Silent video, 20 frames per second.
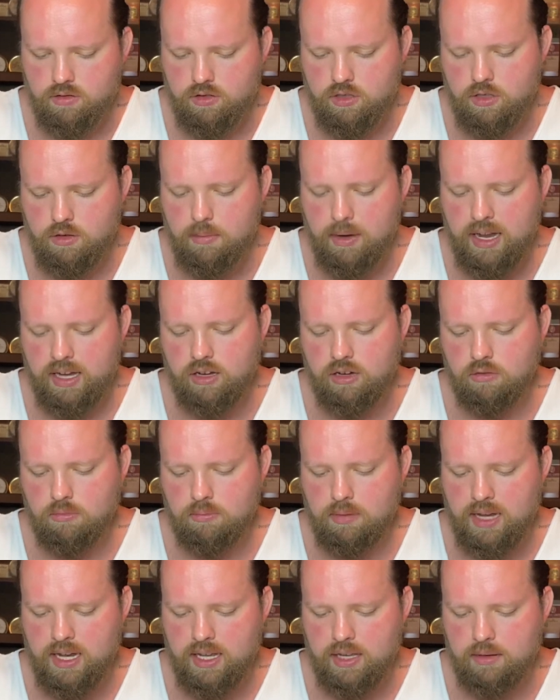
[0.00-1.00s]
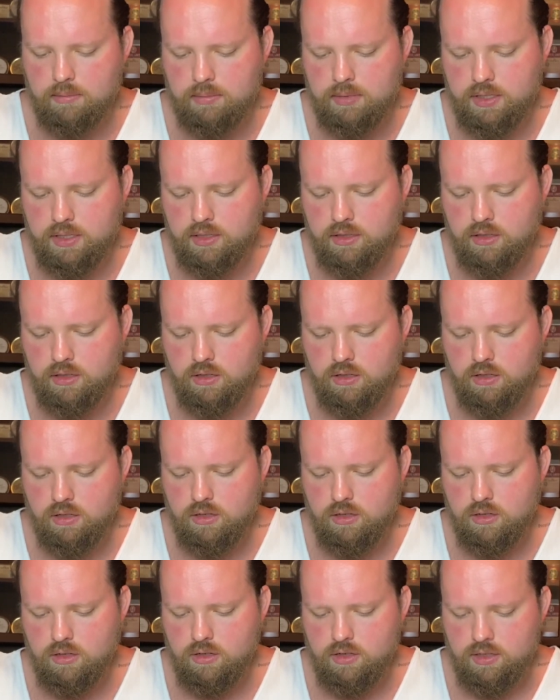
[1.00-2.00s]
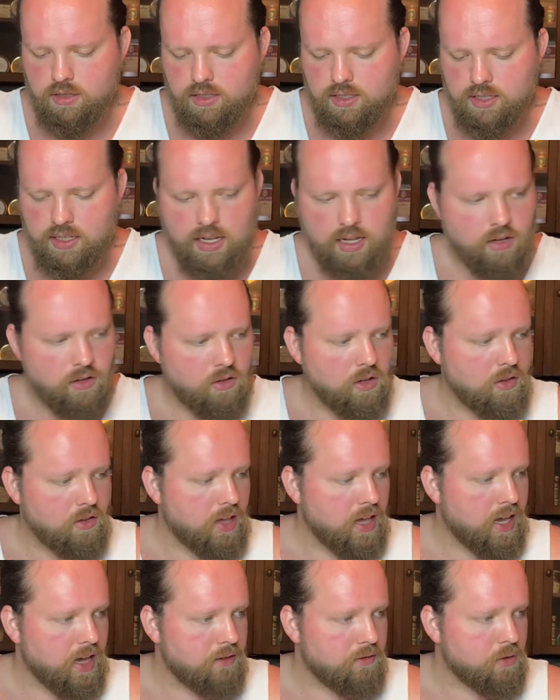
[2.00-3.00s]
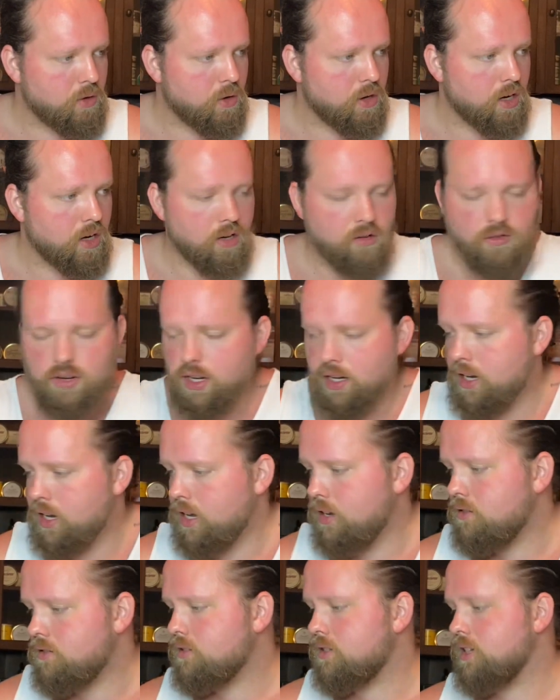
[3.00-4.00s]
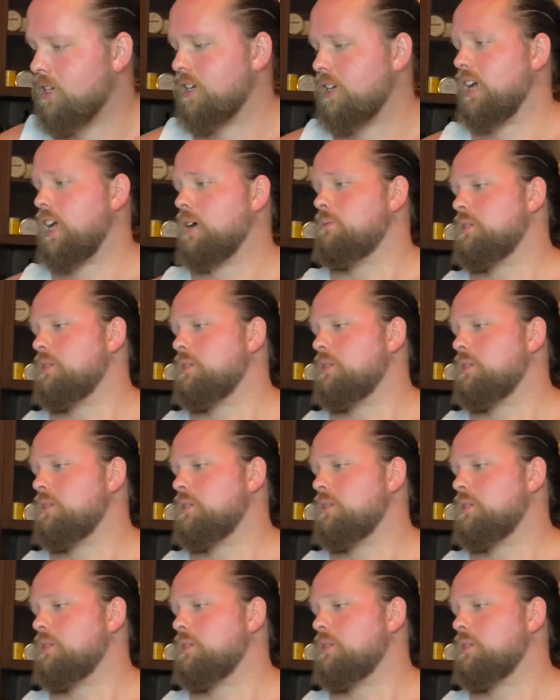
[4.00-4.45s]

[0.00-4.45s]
tobacco pipes sale that they have going on right now and got